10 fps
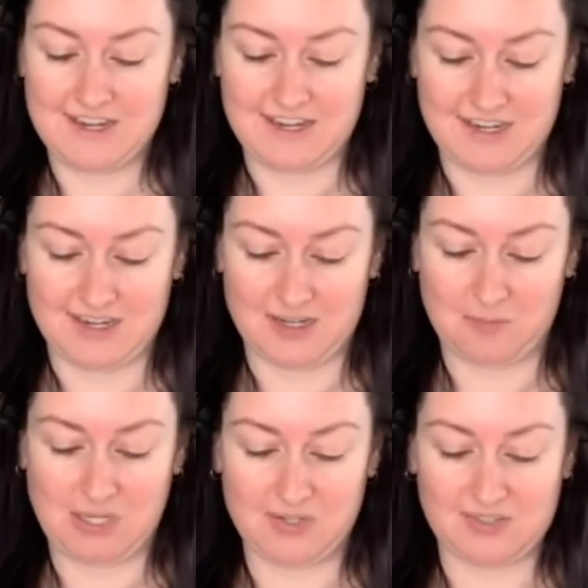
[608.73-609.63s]
Uh, it
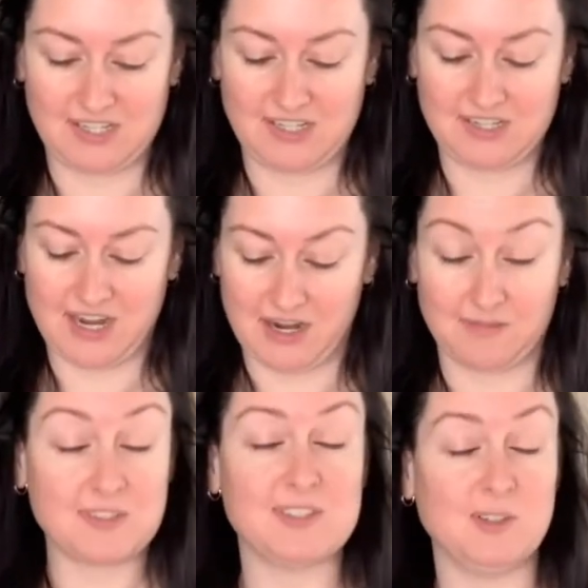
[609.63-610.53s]
appears I
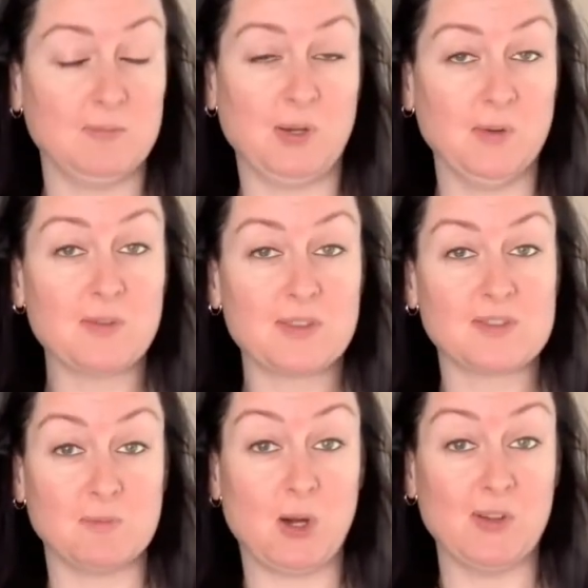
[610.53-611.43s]
have still both
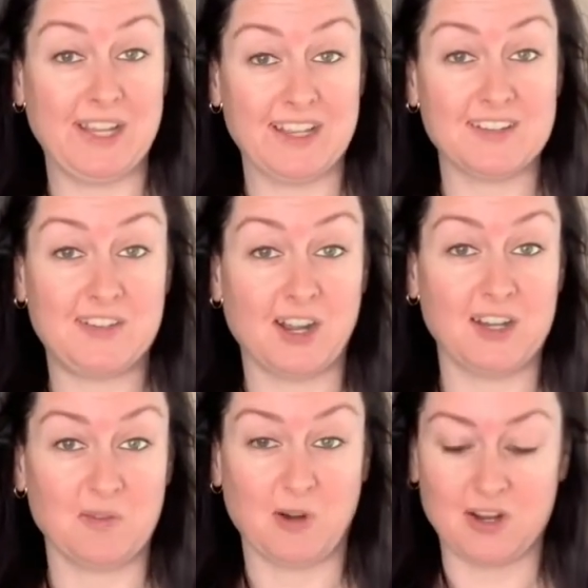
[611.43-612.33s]
small and
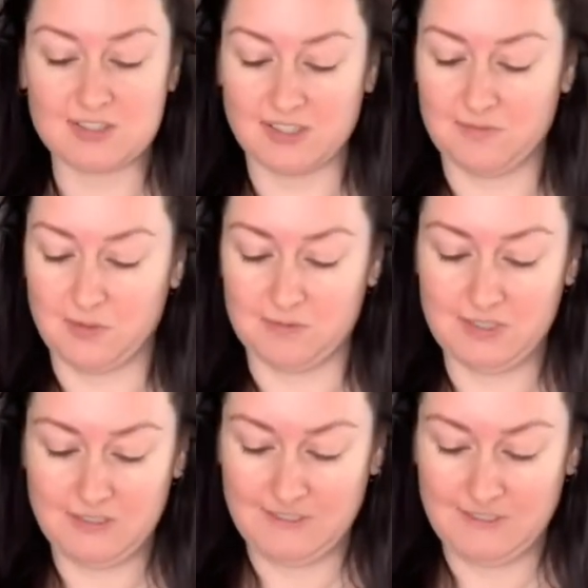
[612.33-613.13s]
tiny rocks left over.